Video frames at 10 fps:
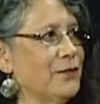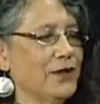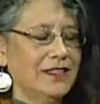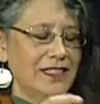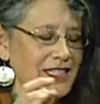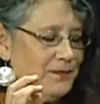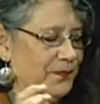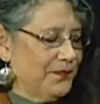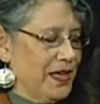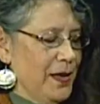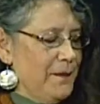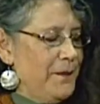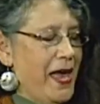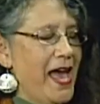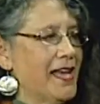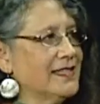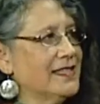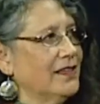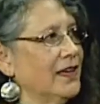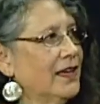We are just
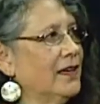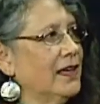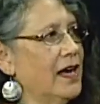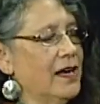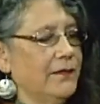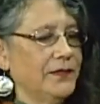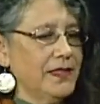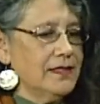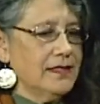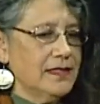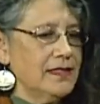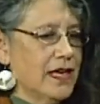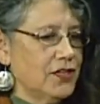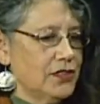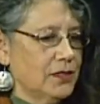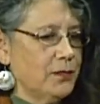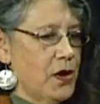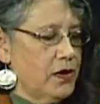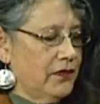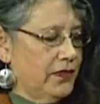past the, um, the sensation
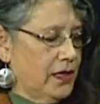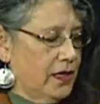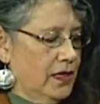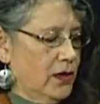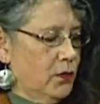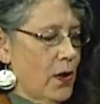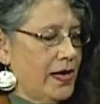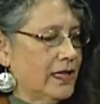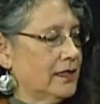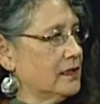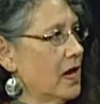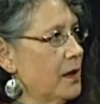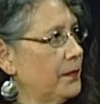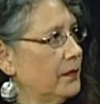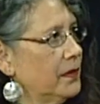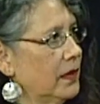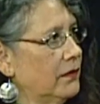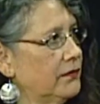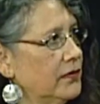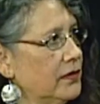part of the, right at the top
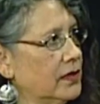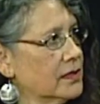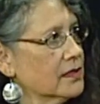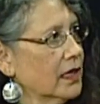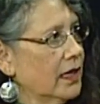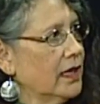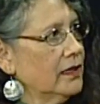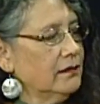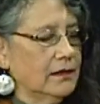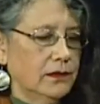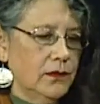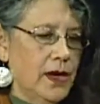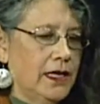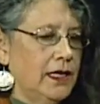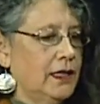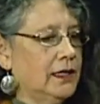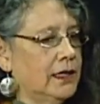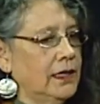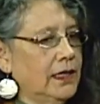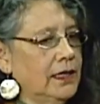of the skin, right in,
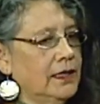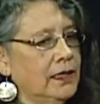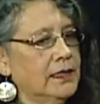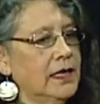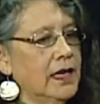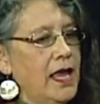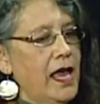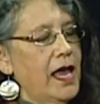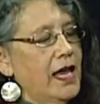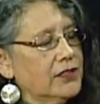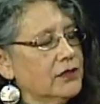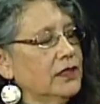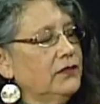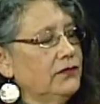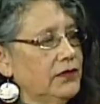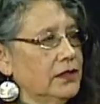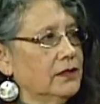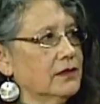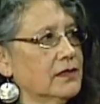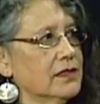and, and it actually
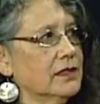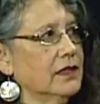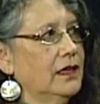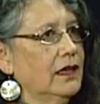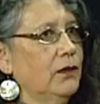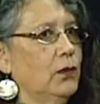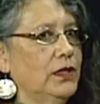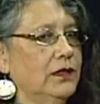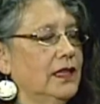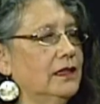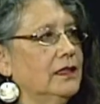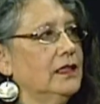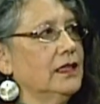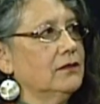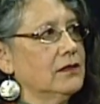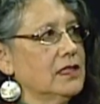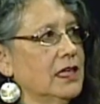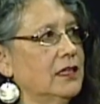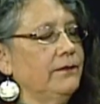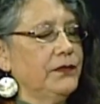feels, when you get the needles
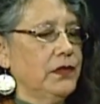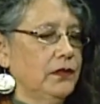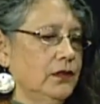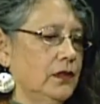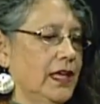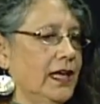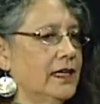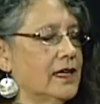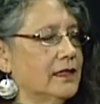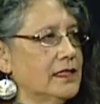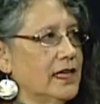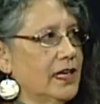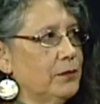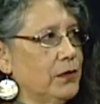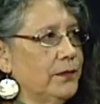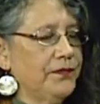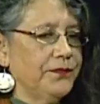in, you're laying on the table,